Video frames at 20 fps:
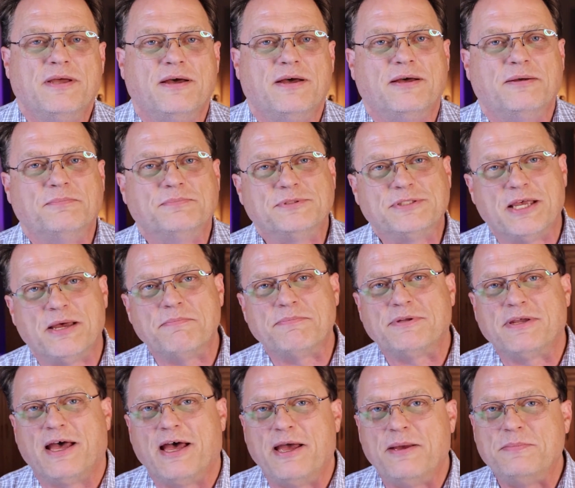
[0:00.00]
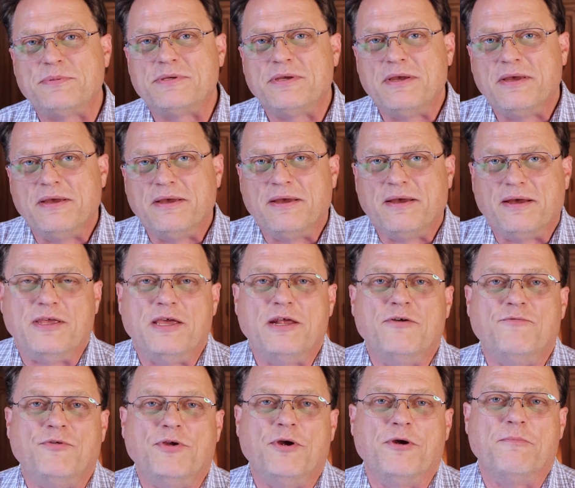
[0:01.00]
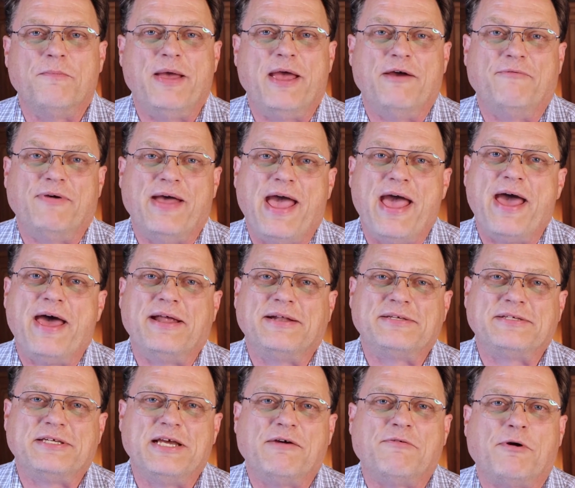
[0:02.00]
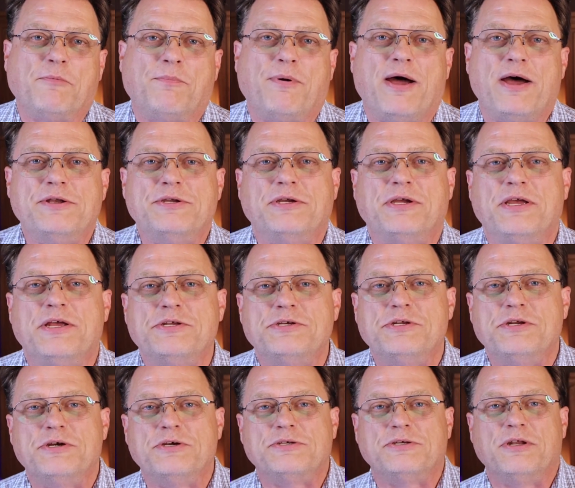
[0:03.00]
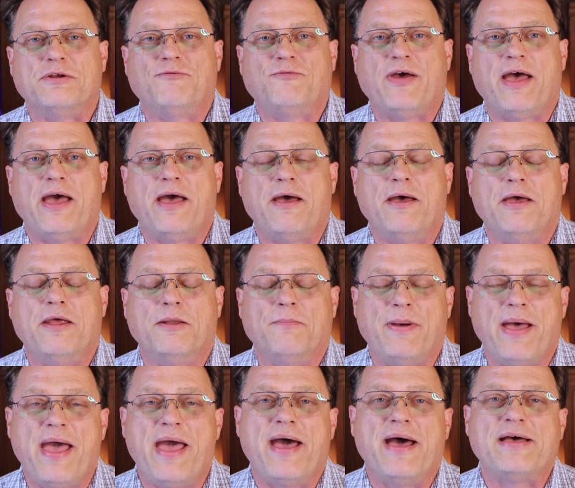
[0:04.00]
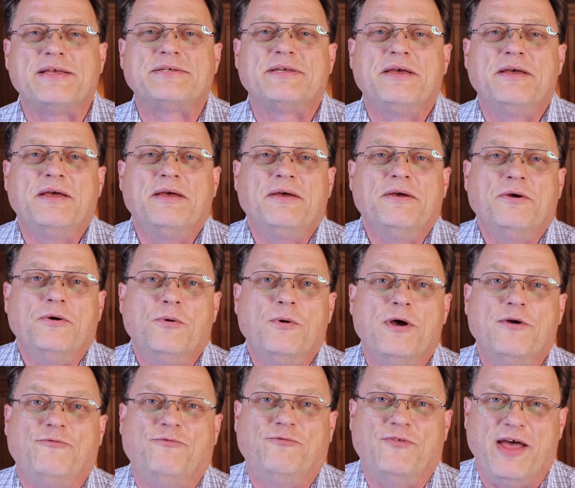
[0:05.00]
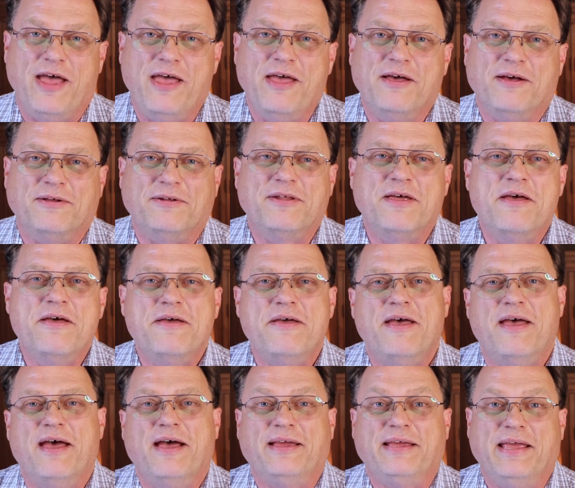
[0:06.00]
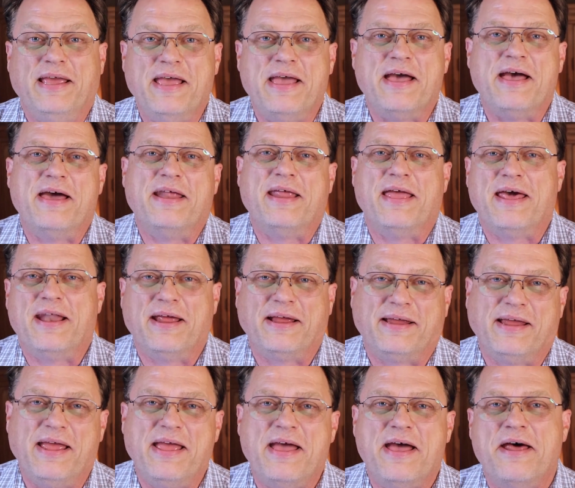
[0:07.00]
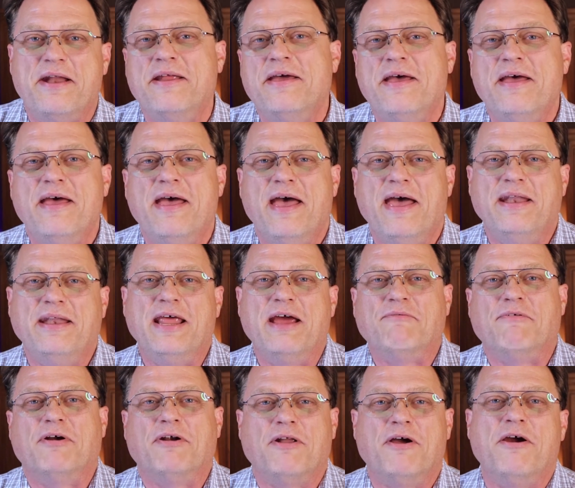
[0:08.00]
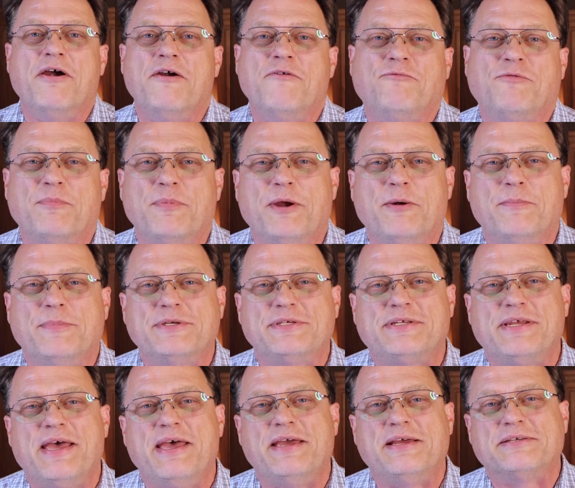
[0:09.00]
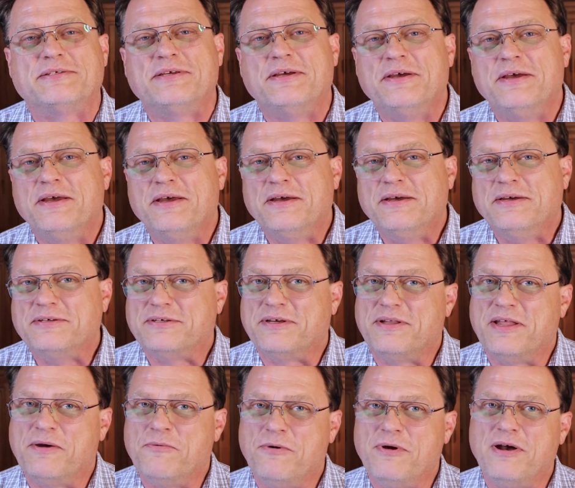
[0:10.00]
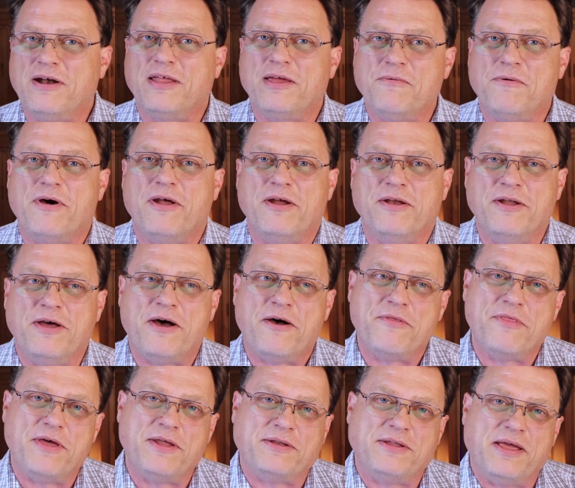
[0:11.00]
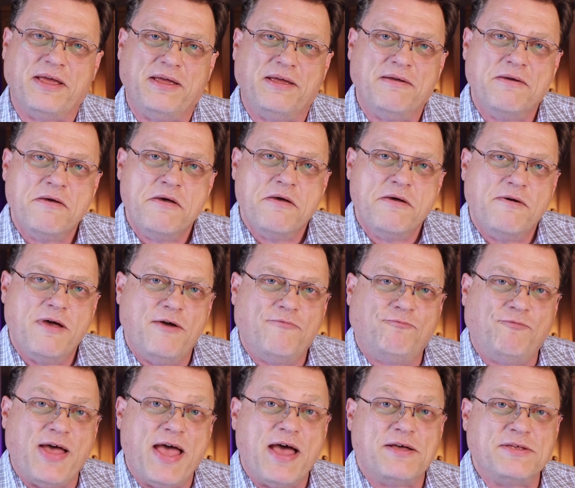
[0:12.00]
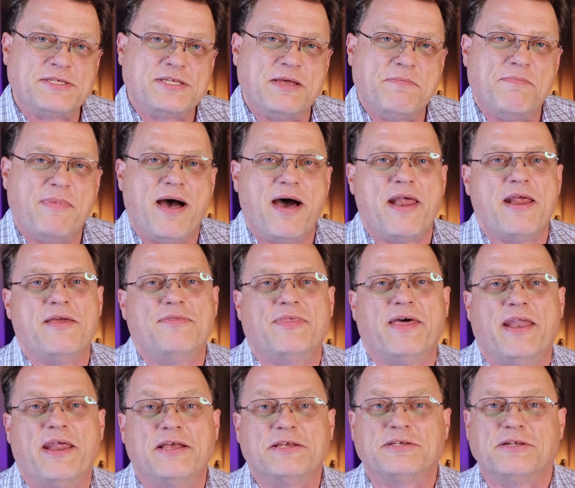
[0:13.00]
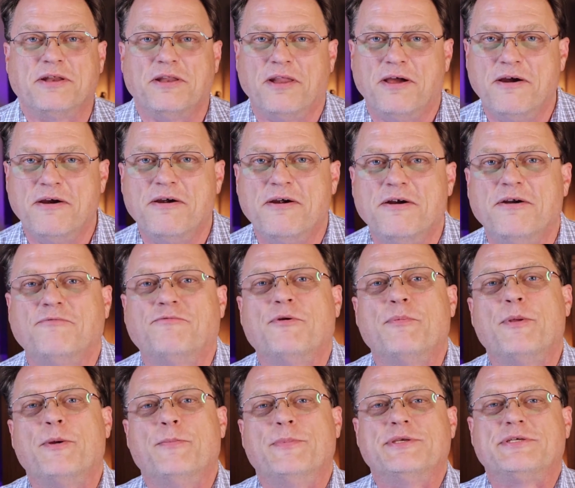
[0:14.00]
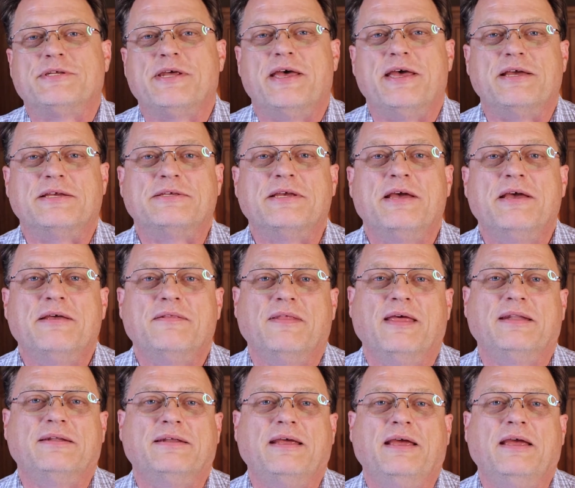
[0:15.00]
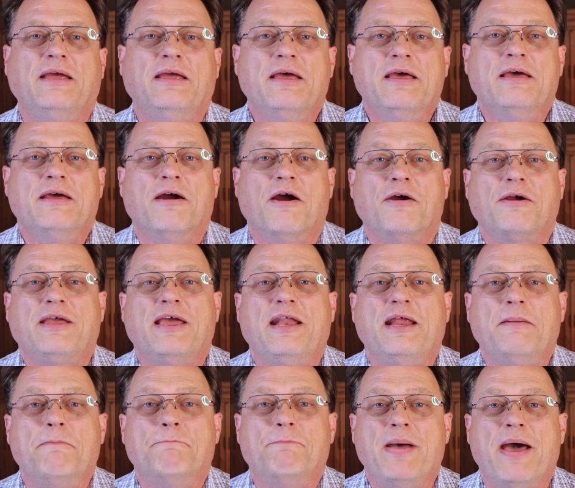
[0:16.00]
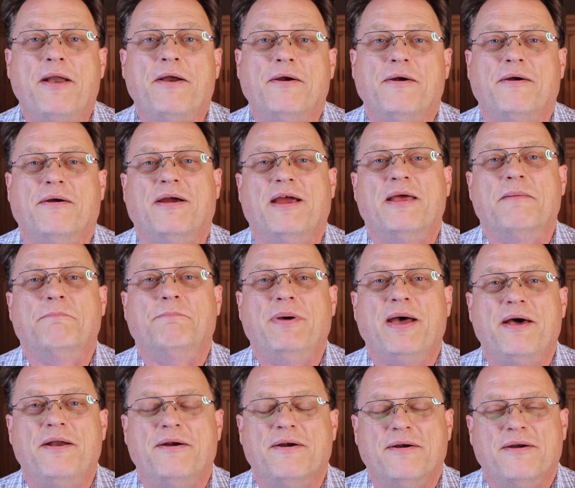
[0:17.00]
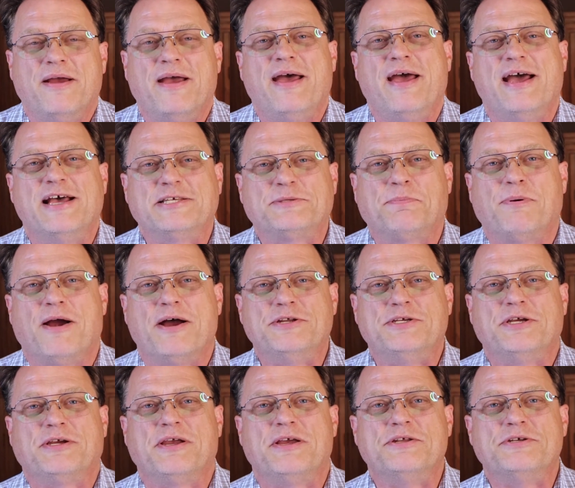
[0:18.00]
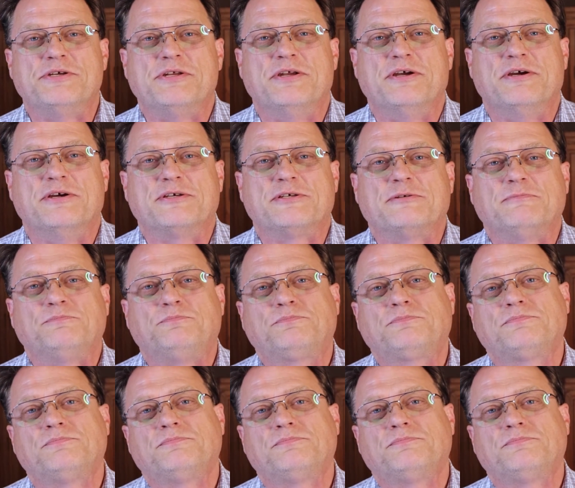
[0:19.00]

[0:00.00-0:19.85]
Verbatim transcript: Um, sometimes the interviewer may have had several project engineers in the, fa in the past who have failed again and again and never learned from their mistakes. So they really want to know that they have found somebody that has learned from their mistakes, that they are getting better and better as project engineers.